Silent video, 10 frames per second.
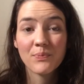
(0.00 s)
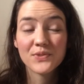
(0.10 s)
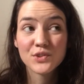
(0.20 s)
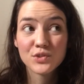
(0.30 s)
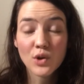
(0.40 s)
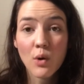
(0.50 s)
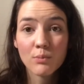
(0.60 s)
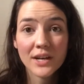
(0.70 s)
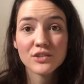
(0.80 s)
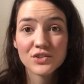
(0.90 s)
So
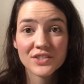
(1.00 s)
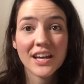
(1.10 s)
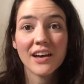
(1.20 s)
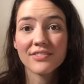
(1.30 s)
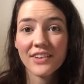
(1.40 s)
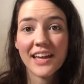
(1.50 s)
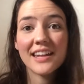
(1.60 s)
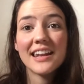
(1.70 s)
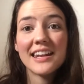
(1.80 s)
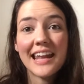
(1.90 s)
much stuff,
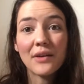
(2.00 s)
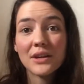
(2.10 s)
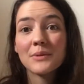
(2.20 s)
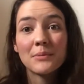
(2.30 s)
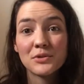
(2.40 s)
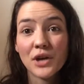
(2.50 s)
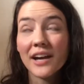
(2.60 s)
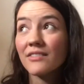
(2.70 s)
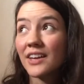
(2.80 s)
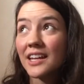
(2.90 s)
and now that I'm keeping
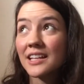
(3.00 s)
track of it,